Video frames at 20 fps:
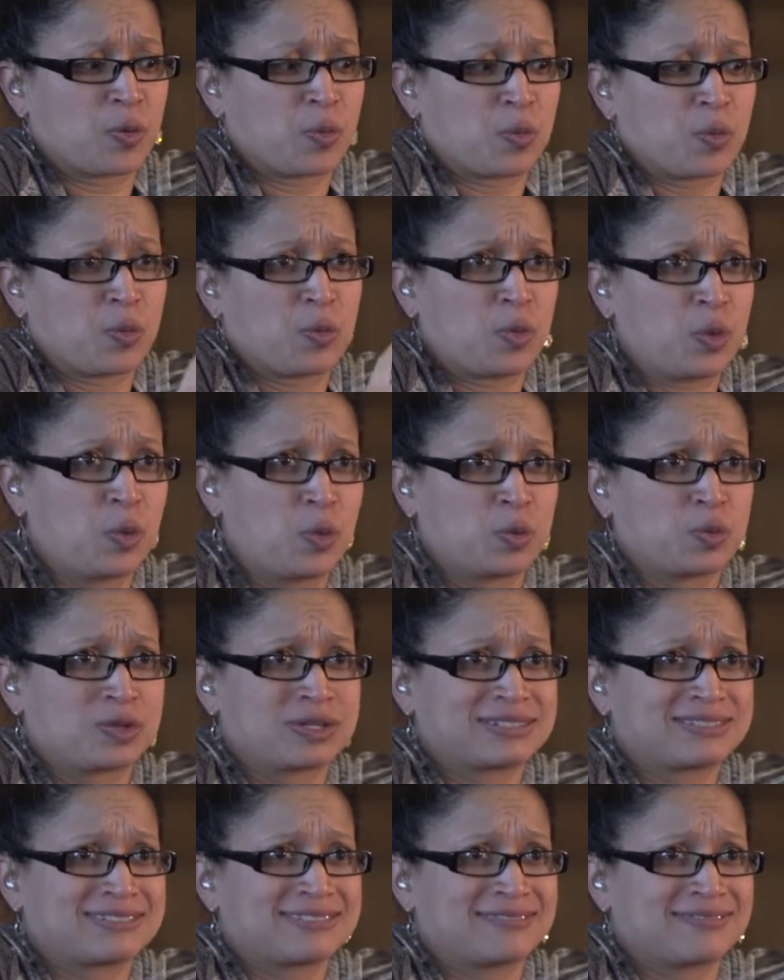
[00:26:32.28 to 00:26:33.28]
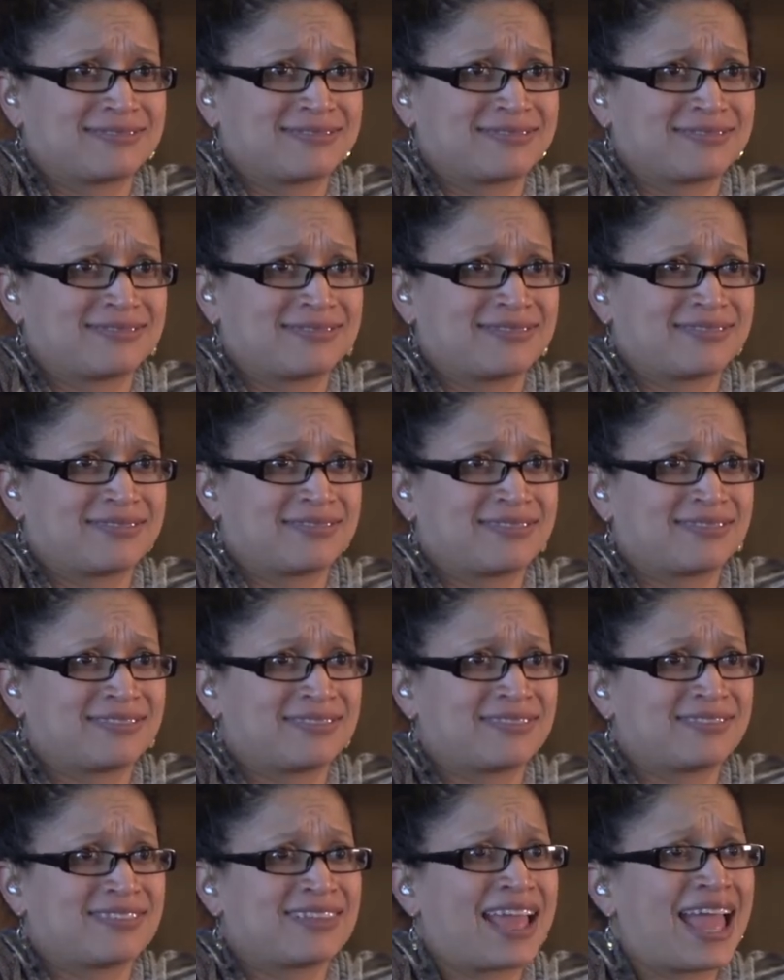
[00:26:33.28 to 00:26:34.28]
starting with the root
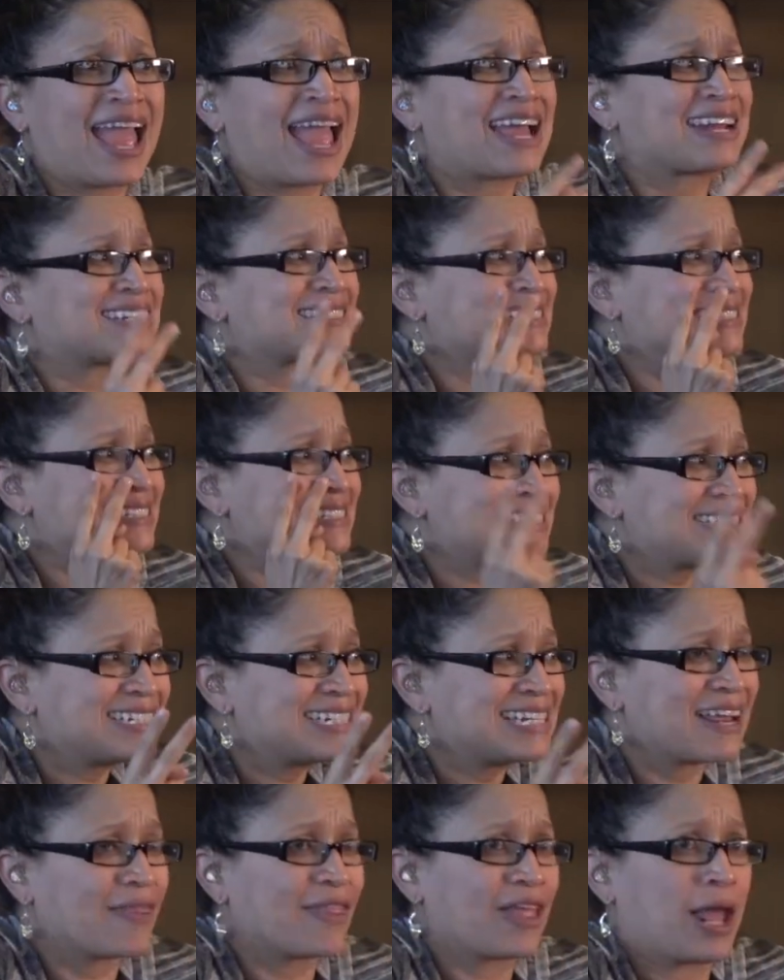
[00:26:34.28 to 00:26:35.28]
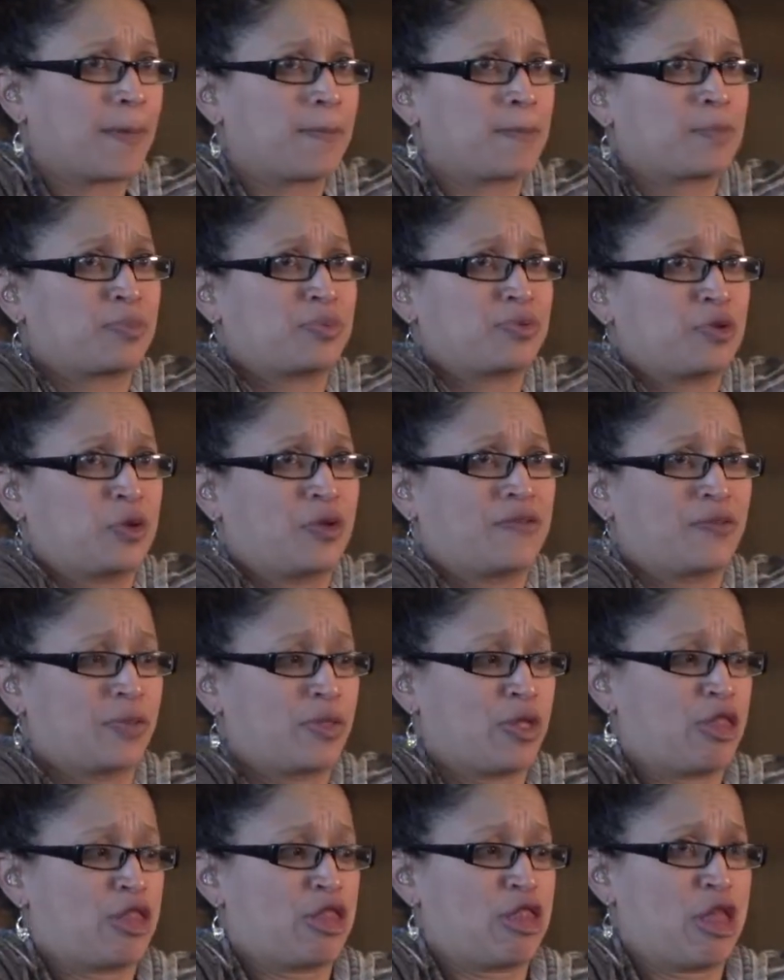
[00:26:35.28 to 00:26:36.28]
cause
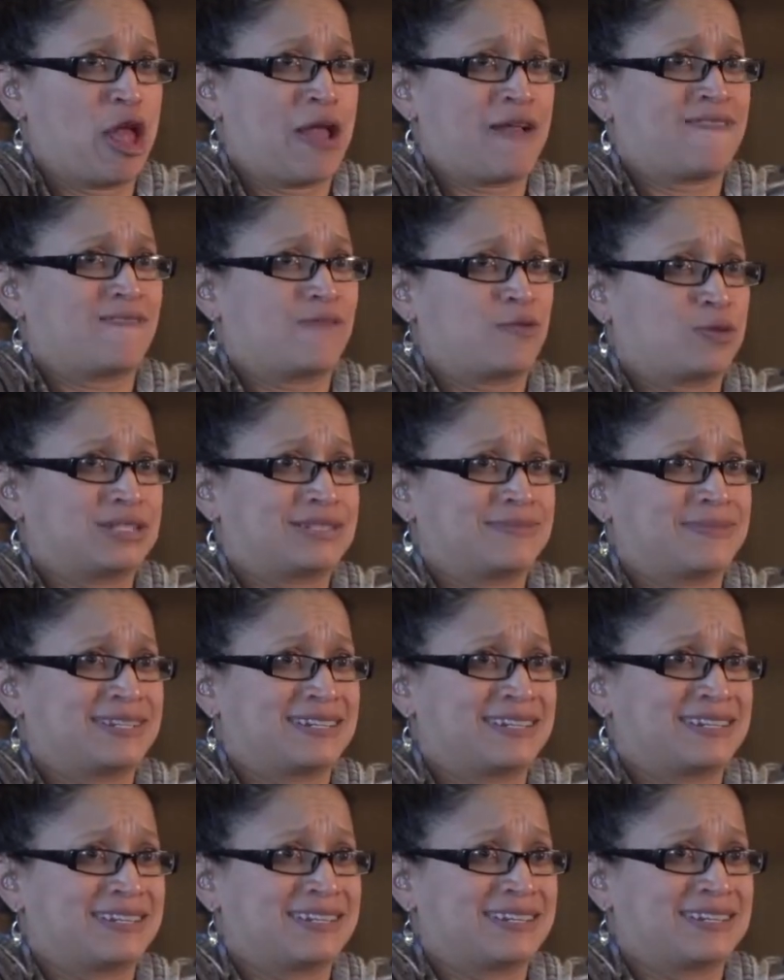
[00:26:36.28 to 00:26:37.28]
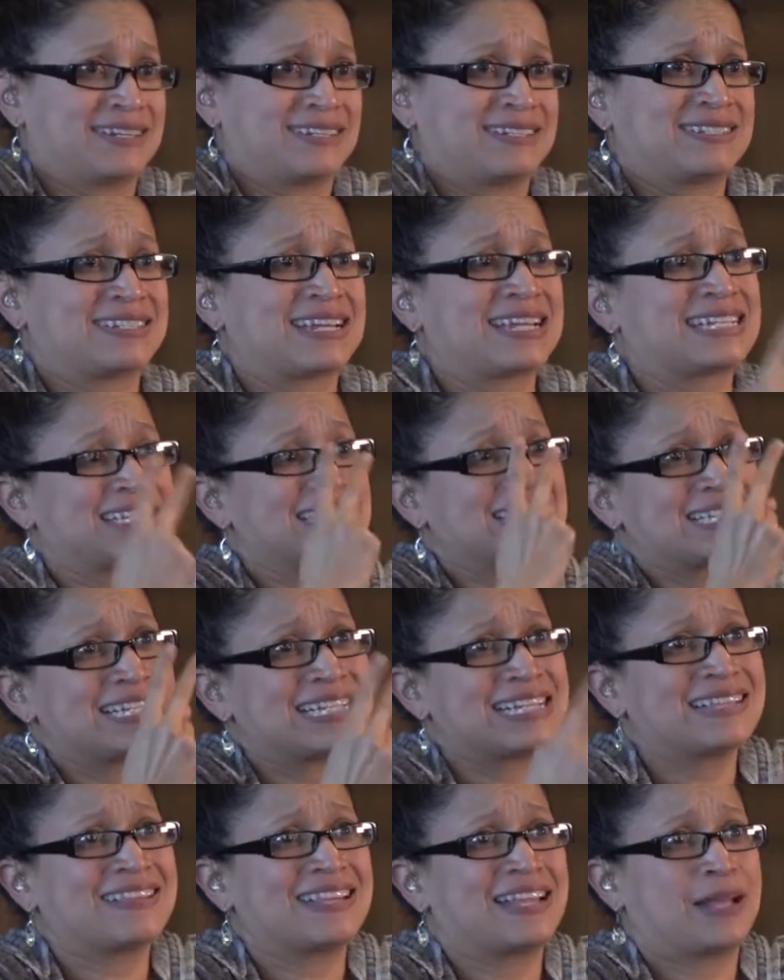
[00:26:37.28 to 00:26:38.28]
and seeing that improve our
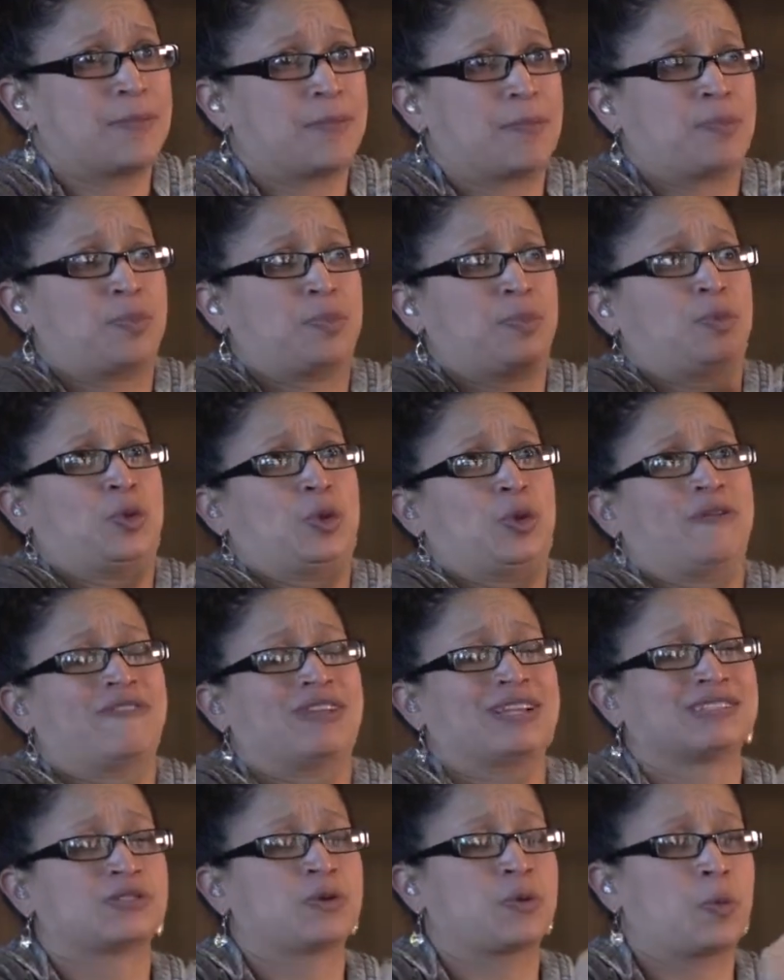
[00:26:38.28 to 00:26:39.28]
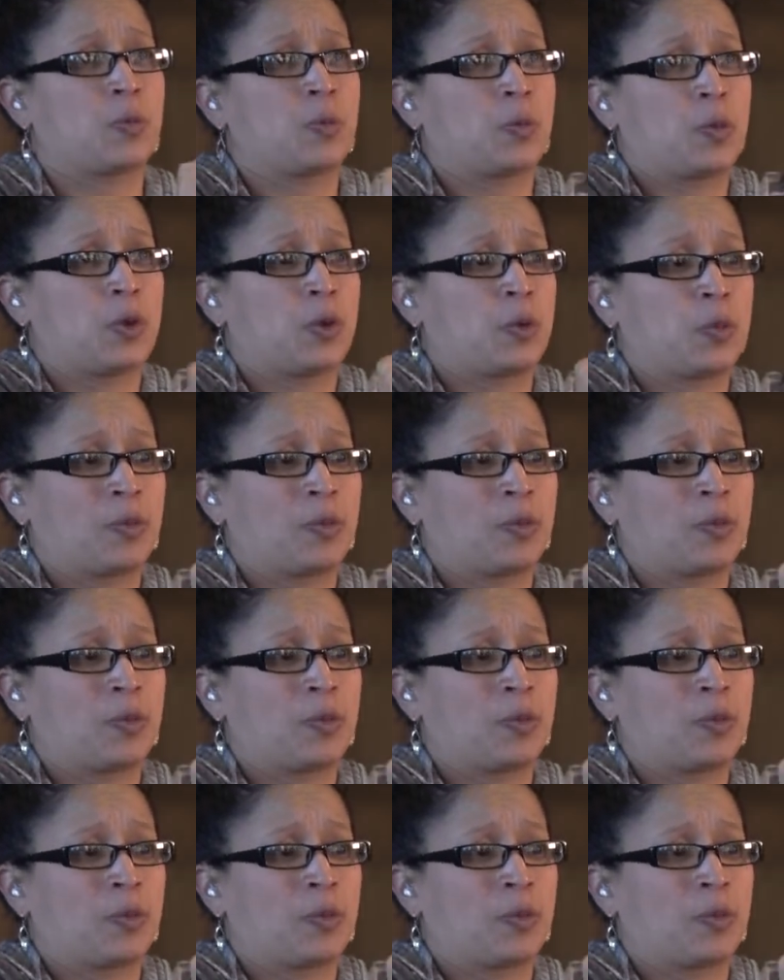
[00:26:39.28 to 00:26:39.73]
rapport with law enforcement,